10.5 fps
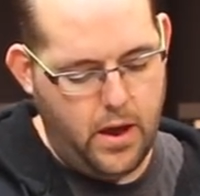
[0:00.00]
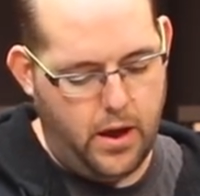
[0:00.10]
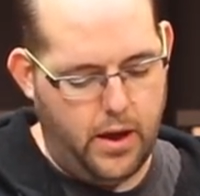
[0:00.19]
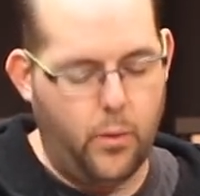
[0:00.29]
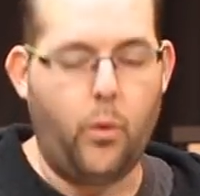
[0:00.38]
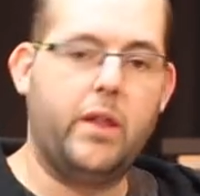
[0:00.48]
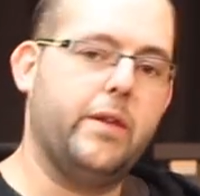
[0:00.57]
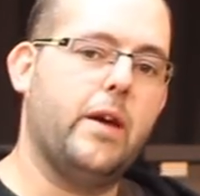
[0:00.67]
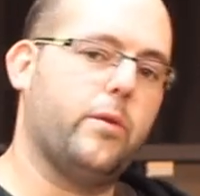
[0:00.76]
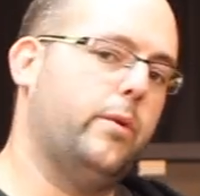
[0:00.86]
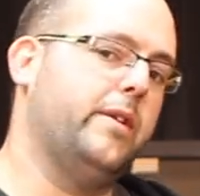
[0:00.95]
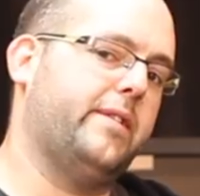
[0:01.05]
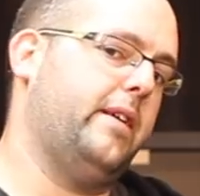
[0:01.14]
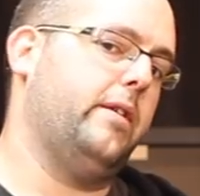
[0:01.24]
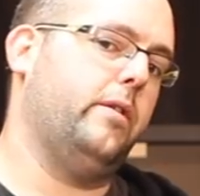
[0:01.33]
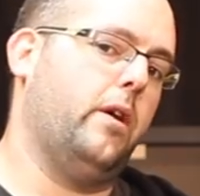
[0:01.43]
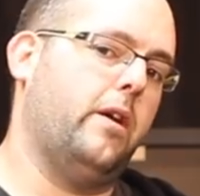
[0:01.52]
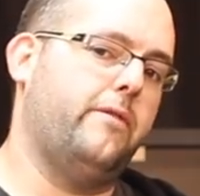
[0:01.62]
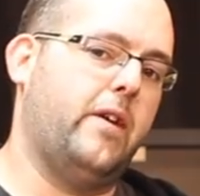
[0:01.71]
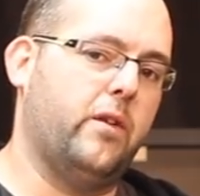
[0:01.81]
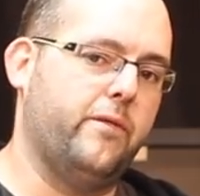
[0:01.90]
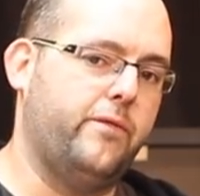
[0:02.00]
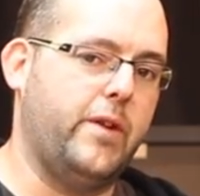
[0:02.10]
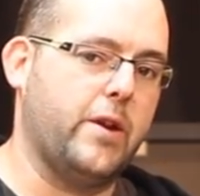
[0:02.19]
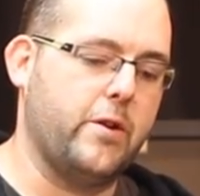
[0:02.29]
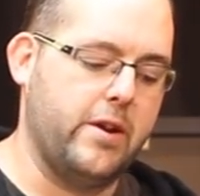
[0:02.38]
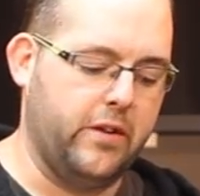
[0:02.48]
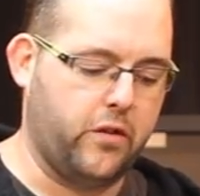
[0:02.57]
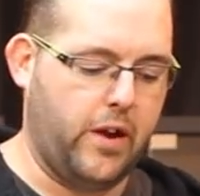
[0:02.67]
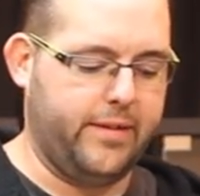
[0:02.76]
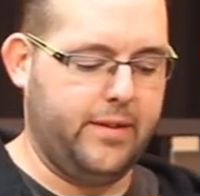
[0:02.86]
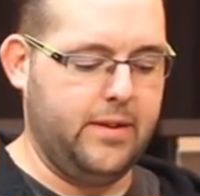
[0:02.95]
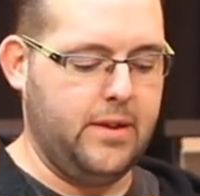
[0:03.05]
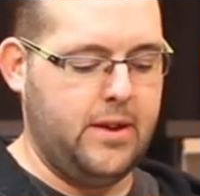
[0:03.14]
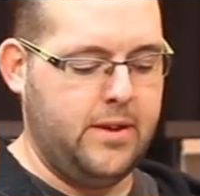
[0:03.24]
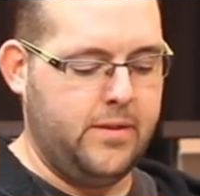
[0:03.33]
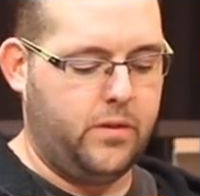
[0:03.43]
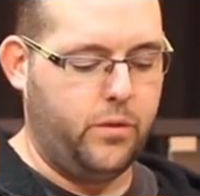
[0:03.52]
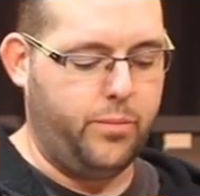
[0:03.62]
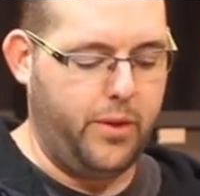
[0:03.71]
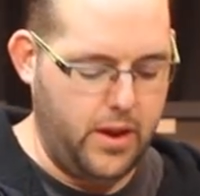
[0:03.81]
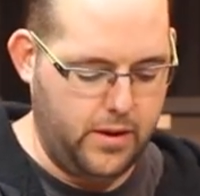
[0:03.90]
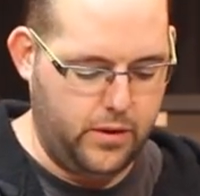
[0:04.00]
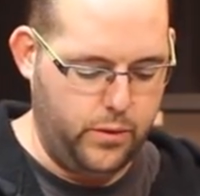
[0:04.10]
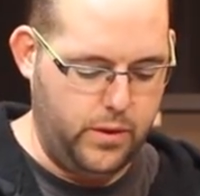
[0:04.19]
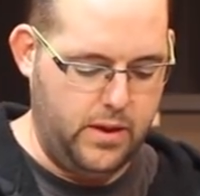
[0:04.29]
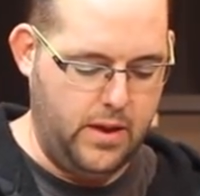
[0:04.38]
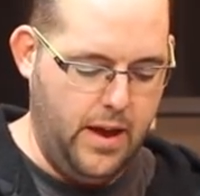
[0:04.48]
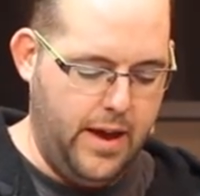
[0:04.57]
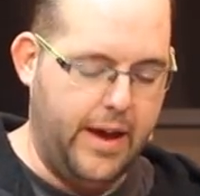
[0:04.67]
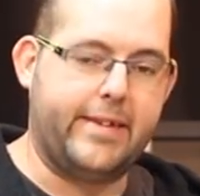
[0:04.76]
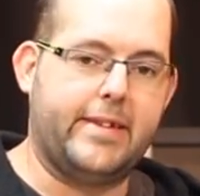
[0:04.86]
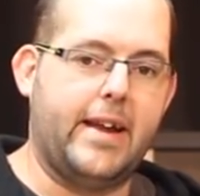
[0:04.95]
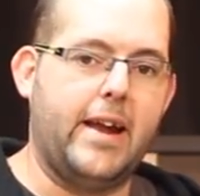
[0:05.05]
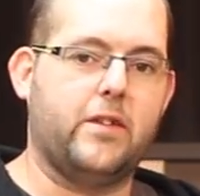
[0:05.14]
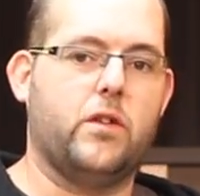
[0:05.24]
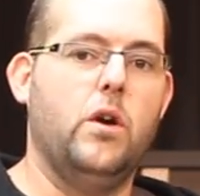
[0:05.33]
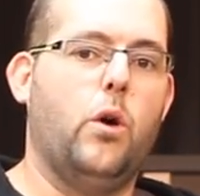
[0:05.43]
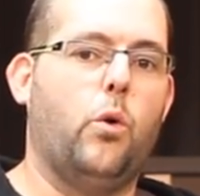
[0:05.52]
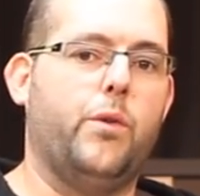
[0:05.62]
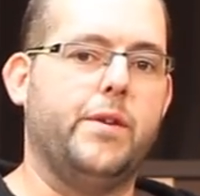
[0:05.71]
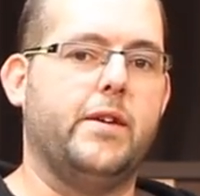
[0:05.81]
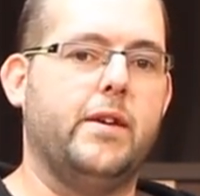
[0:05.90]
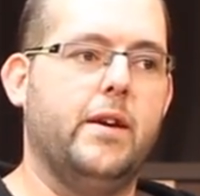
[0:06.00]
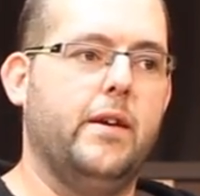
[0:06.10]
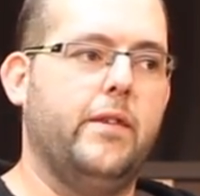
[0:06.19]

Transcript: One of the other ones that I found very interesting is to play to the aesthetics or the